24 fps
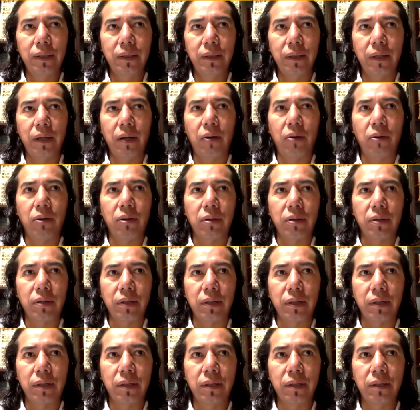our
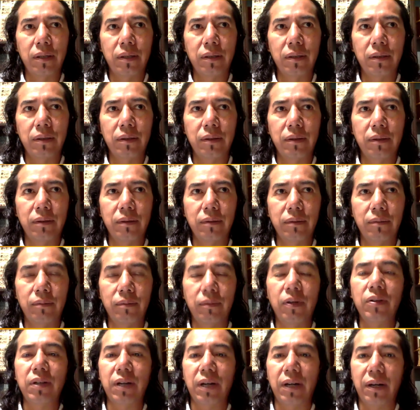
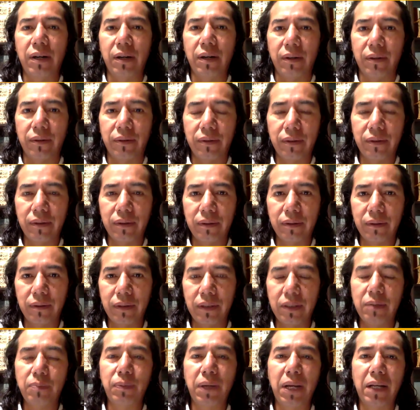Mother Earth,
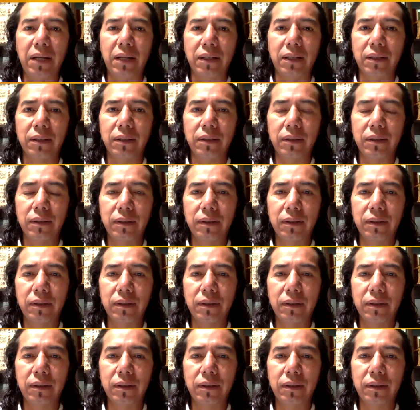this planet,